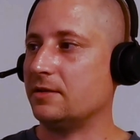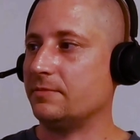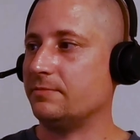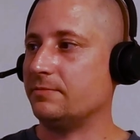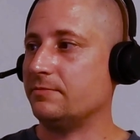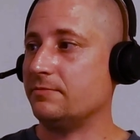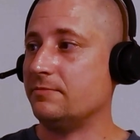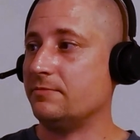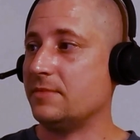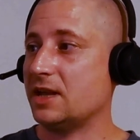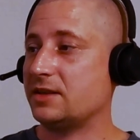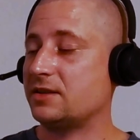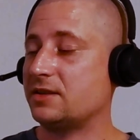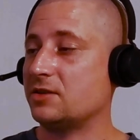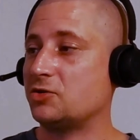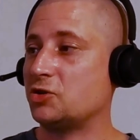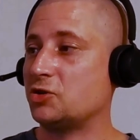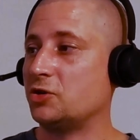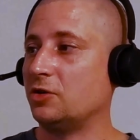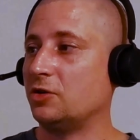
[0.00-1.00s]

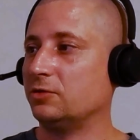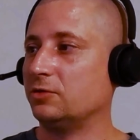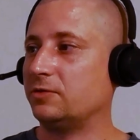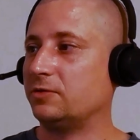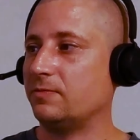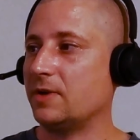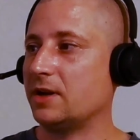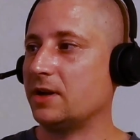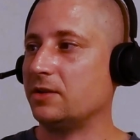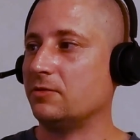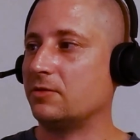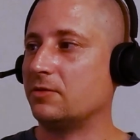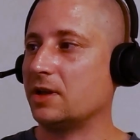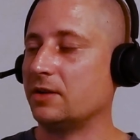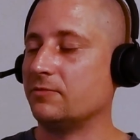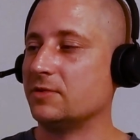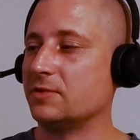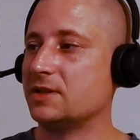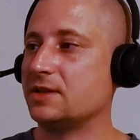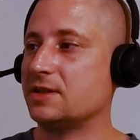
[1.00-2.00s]
message node where you
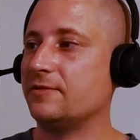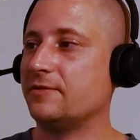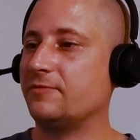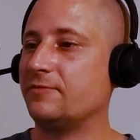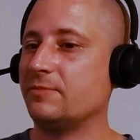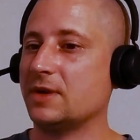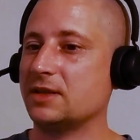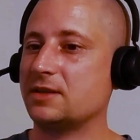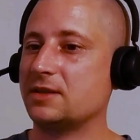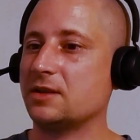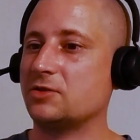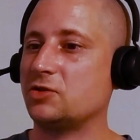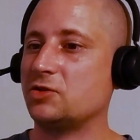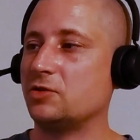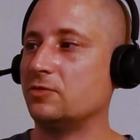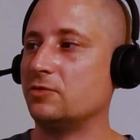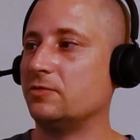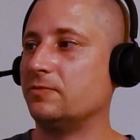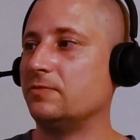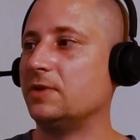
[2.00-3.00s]
can receive message.
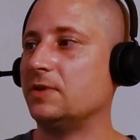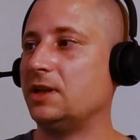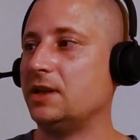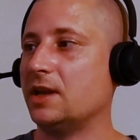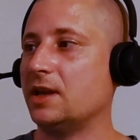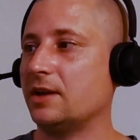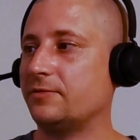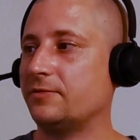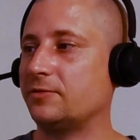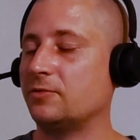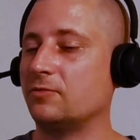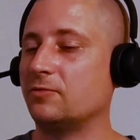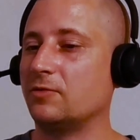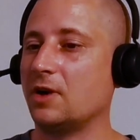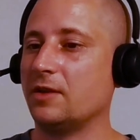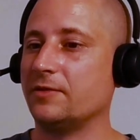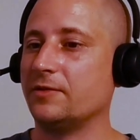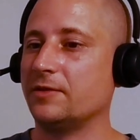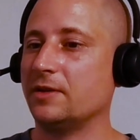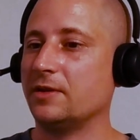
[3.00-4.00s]
You really have to
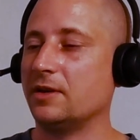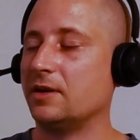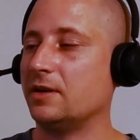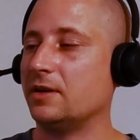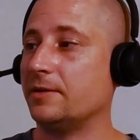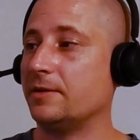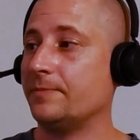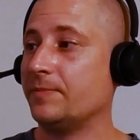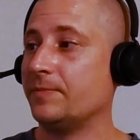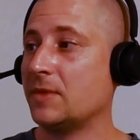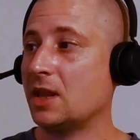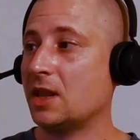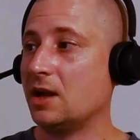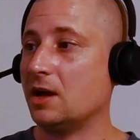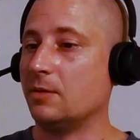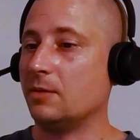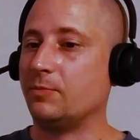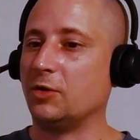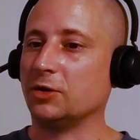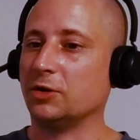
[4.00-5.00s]
run
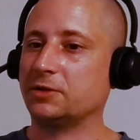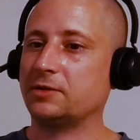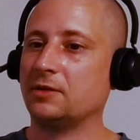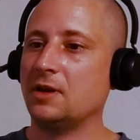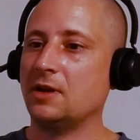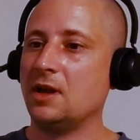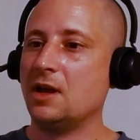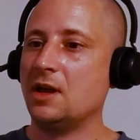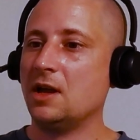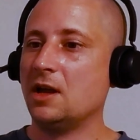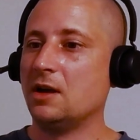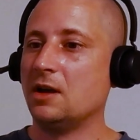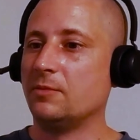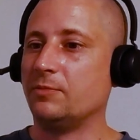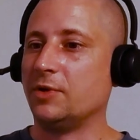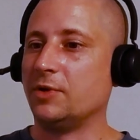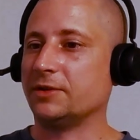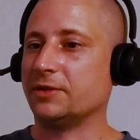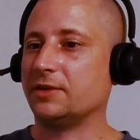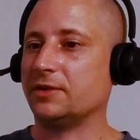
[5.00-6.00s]
a bot,
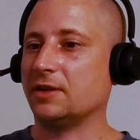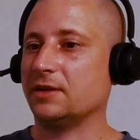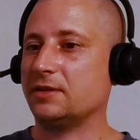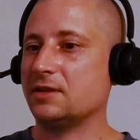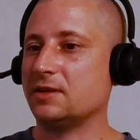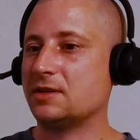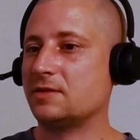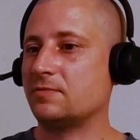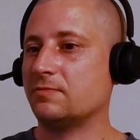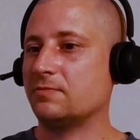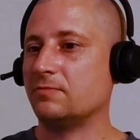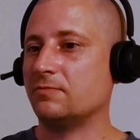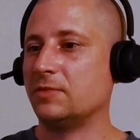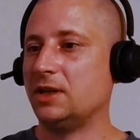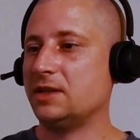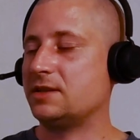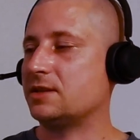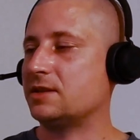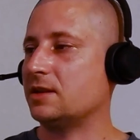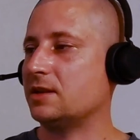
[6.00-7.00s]
but this
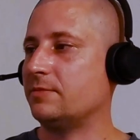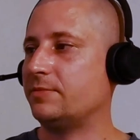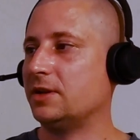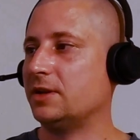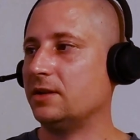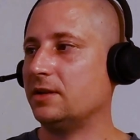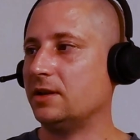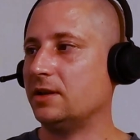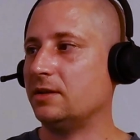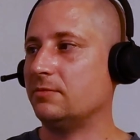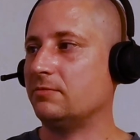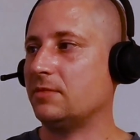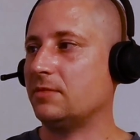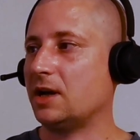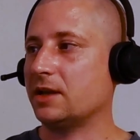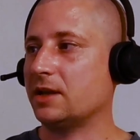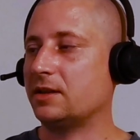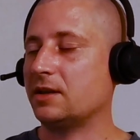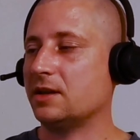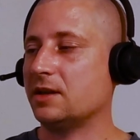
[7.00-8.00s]
really simple. In
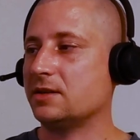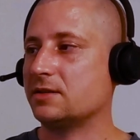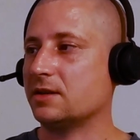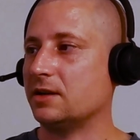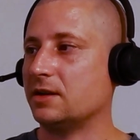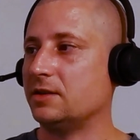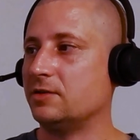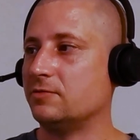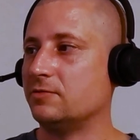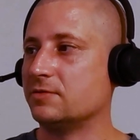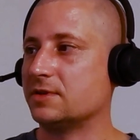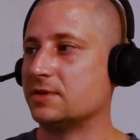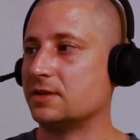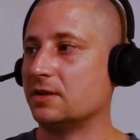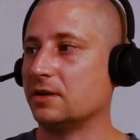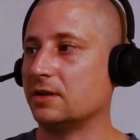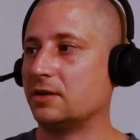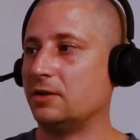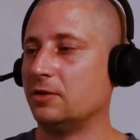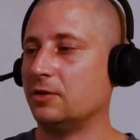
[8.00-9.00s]
my case, I used
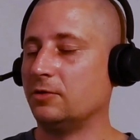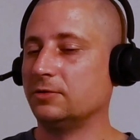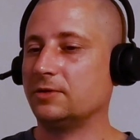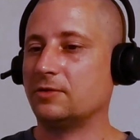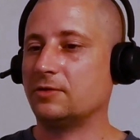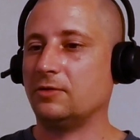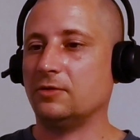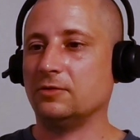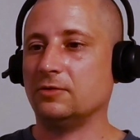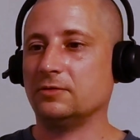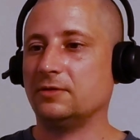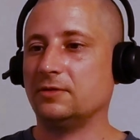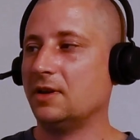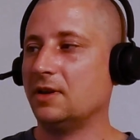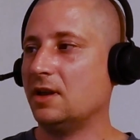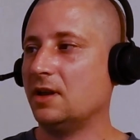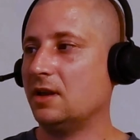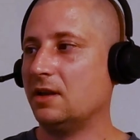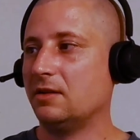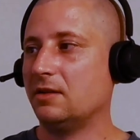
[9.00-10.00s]
Cloud Code.
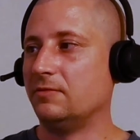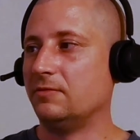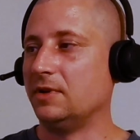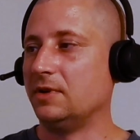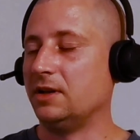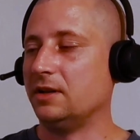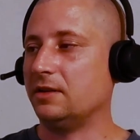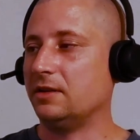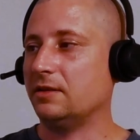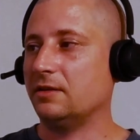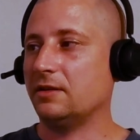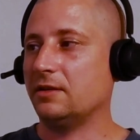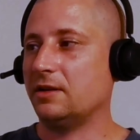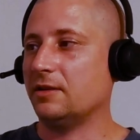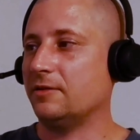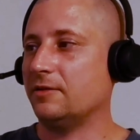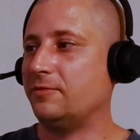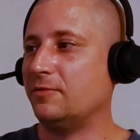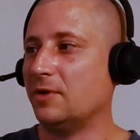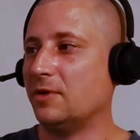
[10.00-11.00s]
Really,
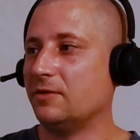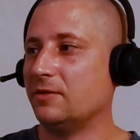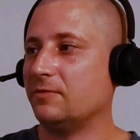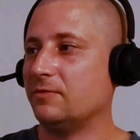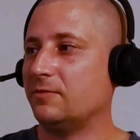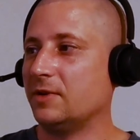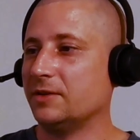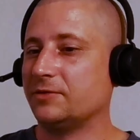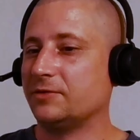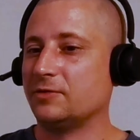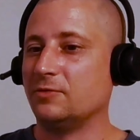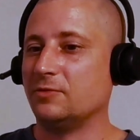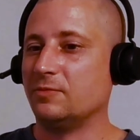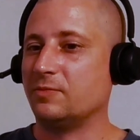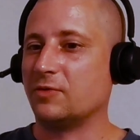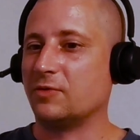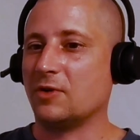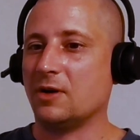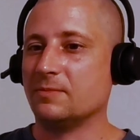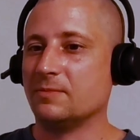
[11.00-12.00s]
have one two
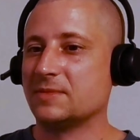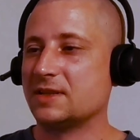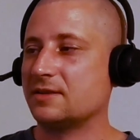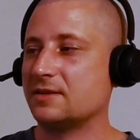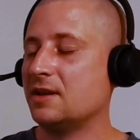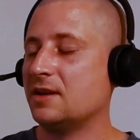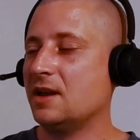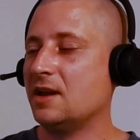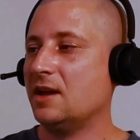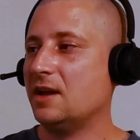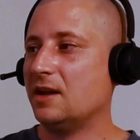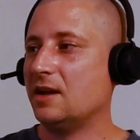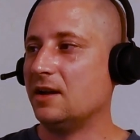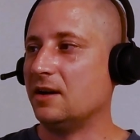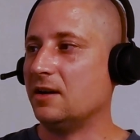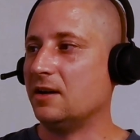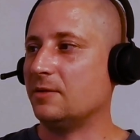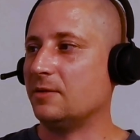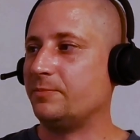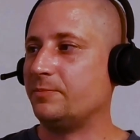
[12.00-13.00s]
prompts,
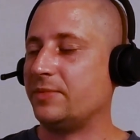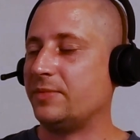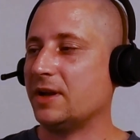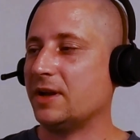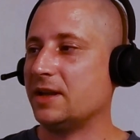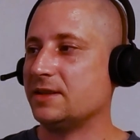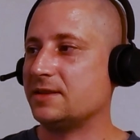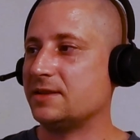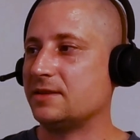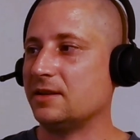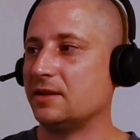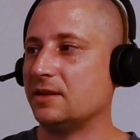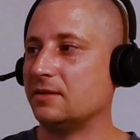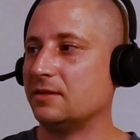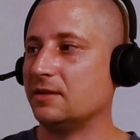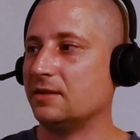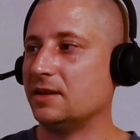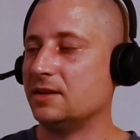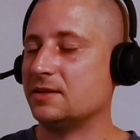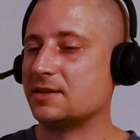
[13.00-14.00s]

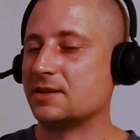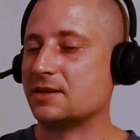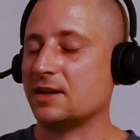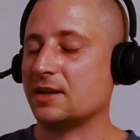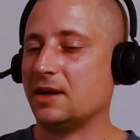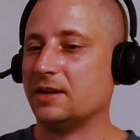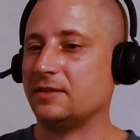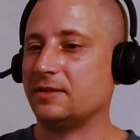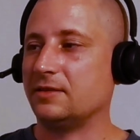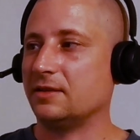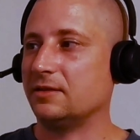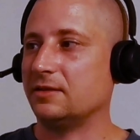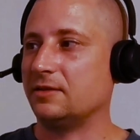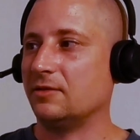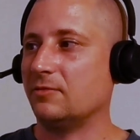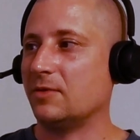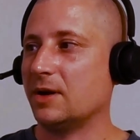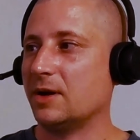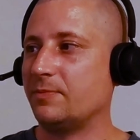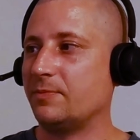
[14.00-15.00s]
pasting inside the
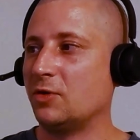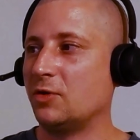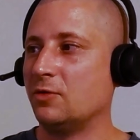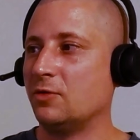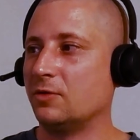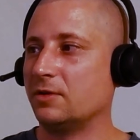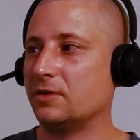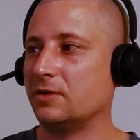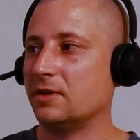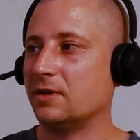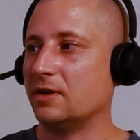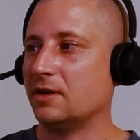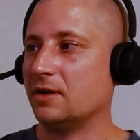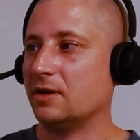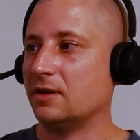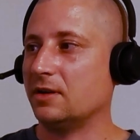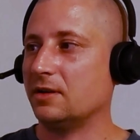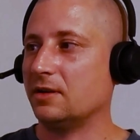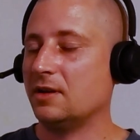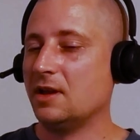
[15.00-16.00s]
webhook